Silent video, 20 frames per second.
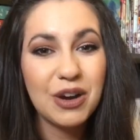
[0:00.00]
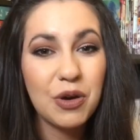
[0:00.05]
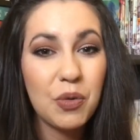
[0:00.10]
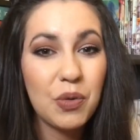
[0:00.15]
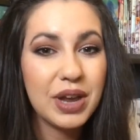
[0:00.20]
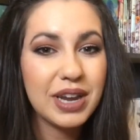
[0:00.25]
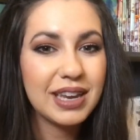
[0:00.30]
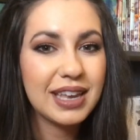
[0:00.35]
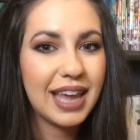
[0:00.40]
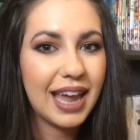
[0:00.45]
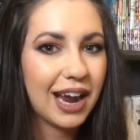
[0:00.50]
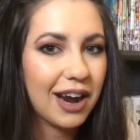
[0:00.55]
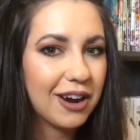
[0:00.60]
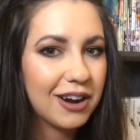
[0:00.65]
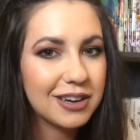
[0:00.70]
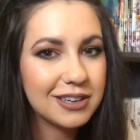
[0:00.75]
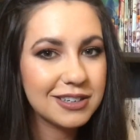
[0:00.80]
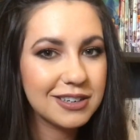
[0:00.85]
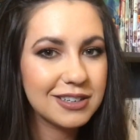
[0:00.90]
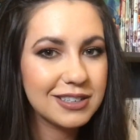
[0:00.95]
When
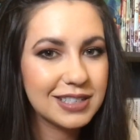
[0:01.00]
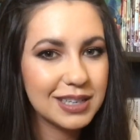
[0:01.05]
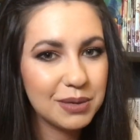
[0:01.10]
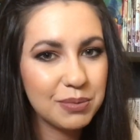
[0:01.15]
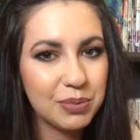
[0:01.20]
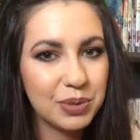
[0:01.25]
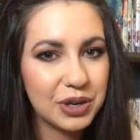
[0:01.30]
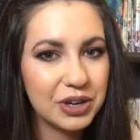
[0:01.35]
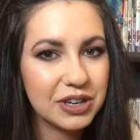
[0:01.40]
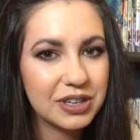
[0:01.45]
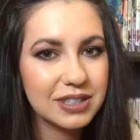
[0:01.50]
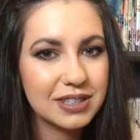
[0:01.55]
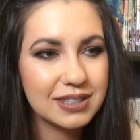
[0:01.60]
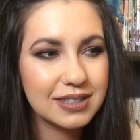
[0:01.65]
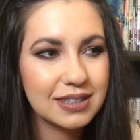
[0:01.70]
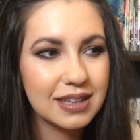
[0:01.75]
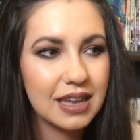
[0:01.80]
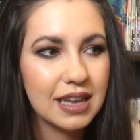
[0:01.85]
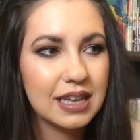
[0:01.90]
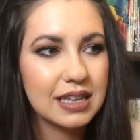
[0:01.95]
characters in
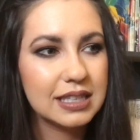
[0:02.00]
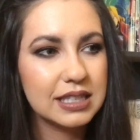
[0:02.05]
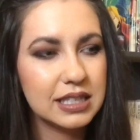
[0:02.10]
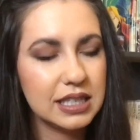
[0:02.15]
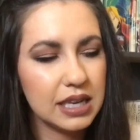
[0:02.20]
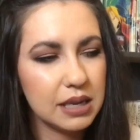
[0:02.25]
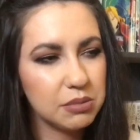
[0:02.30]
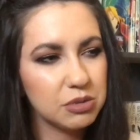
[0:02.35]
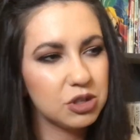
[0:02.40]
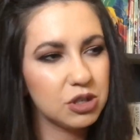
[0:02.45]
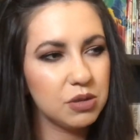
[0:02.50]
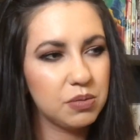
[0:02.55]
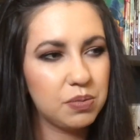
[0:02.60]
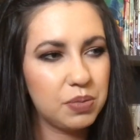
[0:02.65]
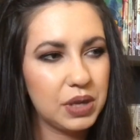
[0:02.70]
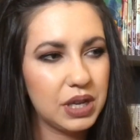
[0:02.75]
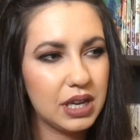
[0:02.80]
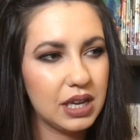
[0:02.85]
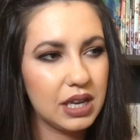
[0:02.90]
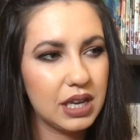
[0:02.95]
books seem to
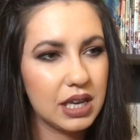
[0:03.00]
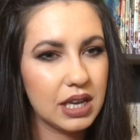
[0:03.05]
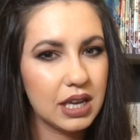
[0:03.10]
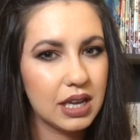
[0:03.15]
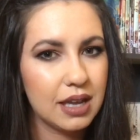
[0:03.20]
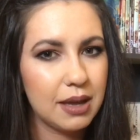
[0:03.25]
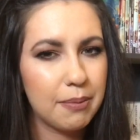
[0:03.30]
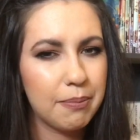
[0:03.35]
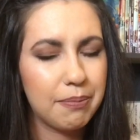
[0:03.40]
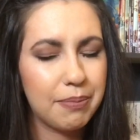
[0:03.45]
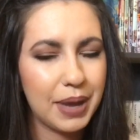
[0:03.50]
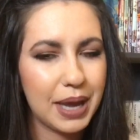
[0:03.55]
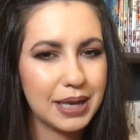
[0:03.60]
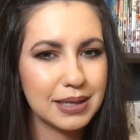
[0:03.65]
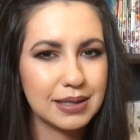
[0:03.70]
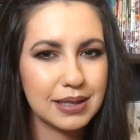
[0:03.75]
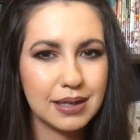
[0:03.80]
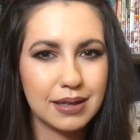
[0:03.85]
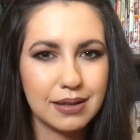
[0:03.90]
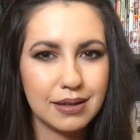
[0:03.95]
be
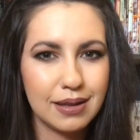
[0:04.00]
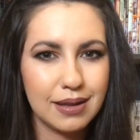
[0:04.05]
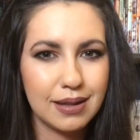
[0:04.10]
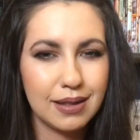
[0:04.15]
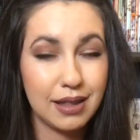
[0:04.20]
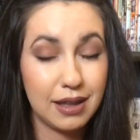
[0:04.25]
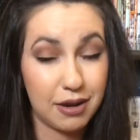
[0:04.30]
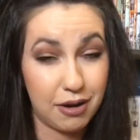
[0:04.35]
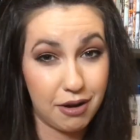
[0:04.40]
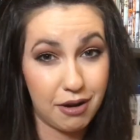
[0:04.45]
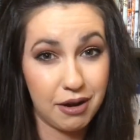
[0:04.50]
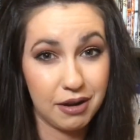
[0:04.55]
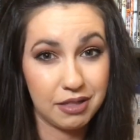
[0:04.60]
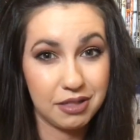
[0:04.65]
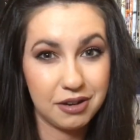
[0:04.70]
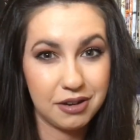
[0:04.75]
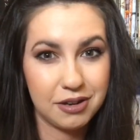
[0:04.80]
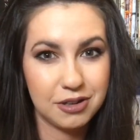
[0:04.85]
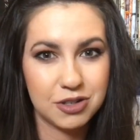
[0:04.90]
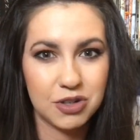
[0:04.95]
basically the
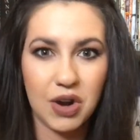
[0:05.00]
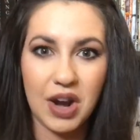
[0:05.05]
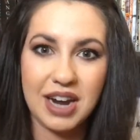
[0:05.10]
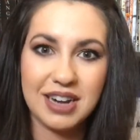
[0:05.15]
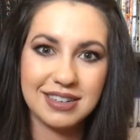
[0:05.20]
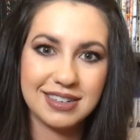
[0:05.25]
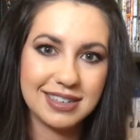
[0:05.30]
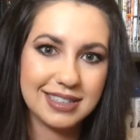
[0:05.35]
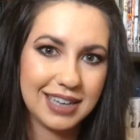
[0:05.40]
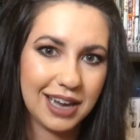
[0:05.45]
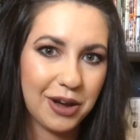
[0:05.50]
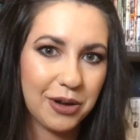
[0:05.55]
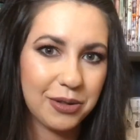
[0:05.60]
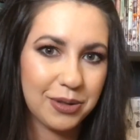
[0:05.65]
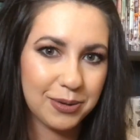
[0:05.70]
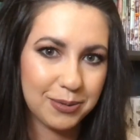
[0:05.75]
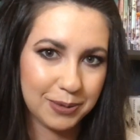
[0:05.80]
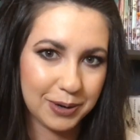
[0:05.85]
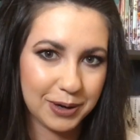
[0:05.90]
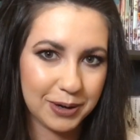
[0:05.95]
author trying to tell
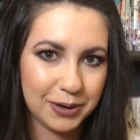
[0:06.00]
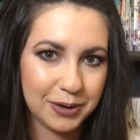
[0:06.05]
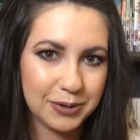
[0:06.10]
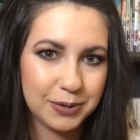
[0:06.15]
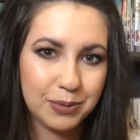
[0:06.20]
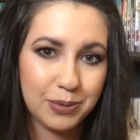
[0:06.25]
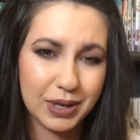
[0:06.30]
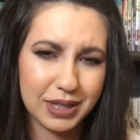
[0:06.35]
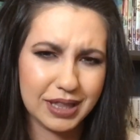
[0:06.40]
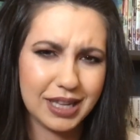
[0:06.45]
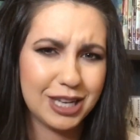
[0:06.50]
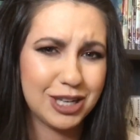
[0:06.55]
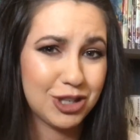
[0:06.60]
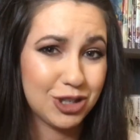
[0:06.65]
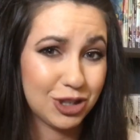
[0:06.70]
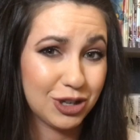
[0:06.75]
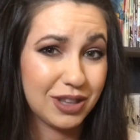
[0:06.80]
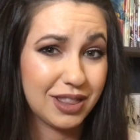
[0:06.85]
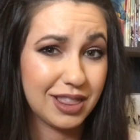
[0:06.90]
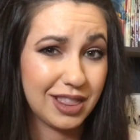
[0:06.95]
the world what they
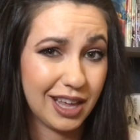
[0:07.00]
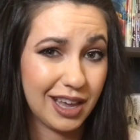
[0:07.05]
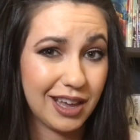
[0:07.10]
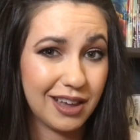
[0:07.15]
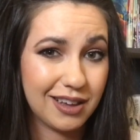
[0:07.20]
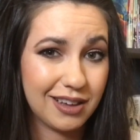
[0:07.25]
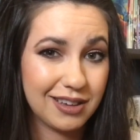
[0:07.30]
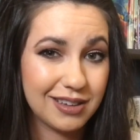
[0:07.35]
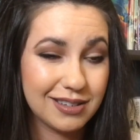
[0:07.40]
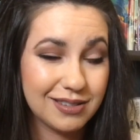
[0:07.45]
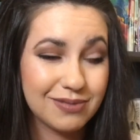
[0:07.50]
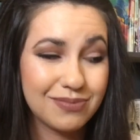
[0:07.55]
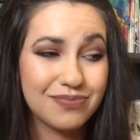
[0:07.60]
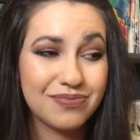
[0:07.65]
should think,